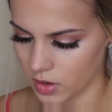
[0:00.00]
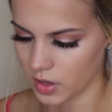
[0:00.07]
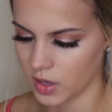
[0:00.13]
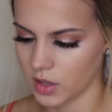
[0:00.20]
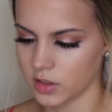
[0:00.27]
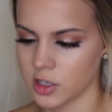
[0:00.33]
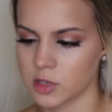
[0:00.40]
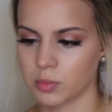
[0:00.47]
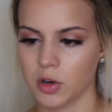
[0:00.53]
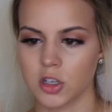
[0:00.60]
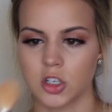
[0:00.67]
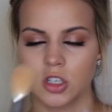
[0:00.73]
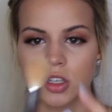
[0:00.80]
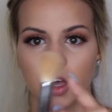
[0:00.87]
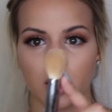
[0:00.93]
And this
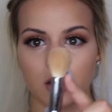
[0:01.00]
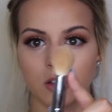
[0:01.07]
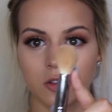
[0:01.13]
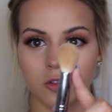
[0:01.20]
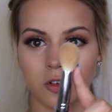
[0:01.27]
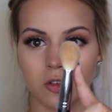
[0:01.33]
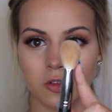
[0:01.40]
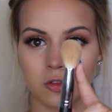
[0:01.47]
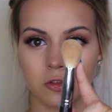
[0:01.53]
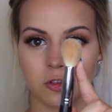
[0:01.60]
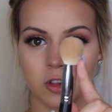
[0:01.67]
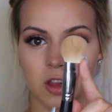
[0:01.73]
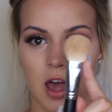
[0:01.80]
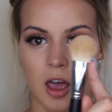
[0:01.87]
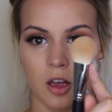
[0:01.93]
brush is kind of
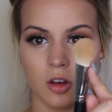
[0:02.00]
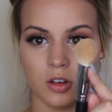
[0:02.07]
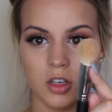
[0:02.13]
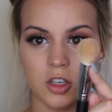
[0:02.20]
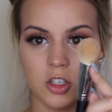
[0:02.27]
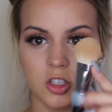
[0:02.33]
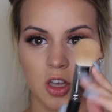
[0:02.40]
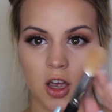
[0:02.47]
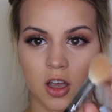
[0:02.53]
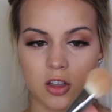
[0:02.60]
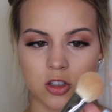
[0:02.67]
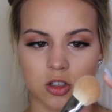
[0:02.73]
flat on each side,